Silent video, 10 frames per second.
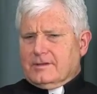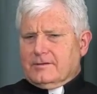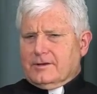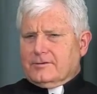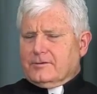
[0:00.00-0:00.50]

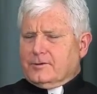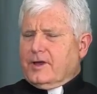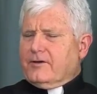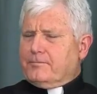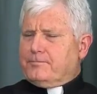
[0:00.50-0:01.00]
you
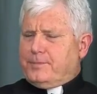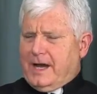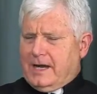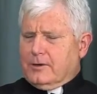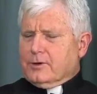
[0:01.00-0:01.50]
have
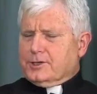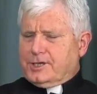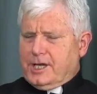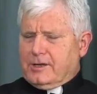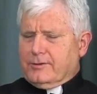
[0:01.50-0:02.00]

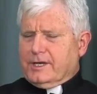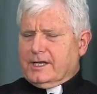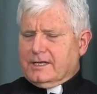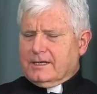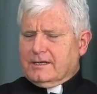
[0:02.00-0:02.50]

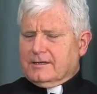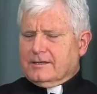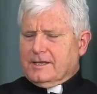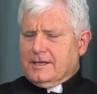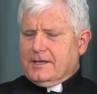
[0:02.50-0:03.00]
power-generating
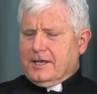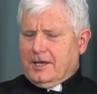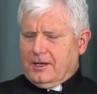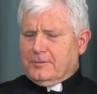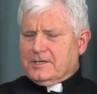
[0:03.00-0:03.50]

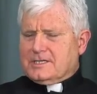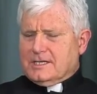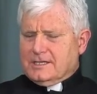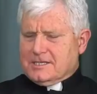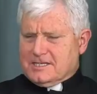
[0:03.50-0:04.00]
elements
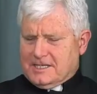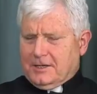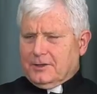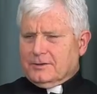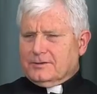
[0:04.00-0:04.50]
in the
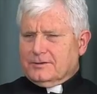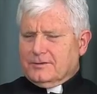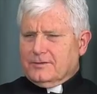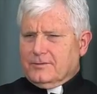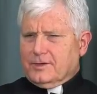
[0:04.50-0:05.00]
cell,
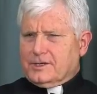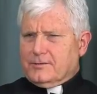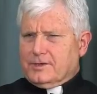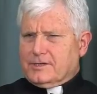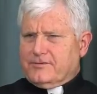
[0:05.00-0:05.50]

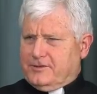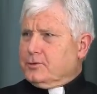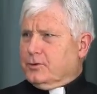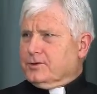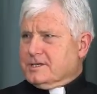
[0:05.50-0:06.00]
which
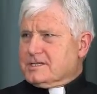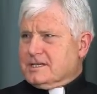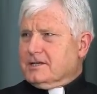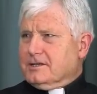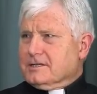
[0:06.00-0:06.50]
fuel the
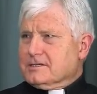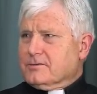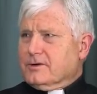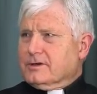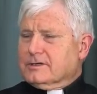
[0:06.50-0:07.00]
cell, as it
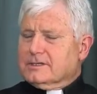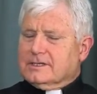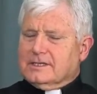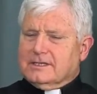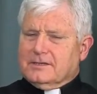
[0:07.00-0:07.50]
were,
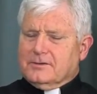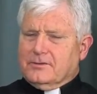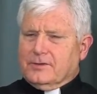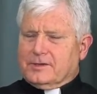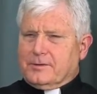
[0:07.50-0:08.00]

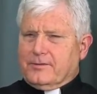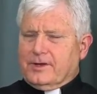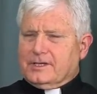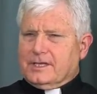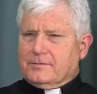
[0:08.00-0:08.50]
which
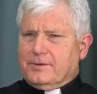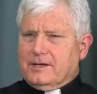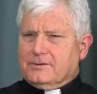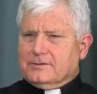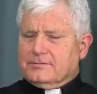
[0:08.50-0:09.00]
provide that
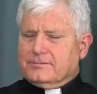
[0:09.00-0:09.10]
power.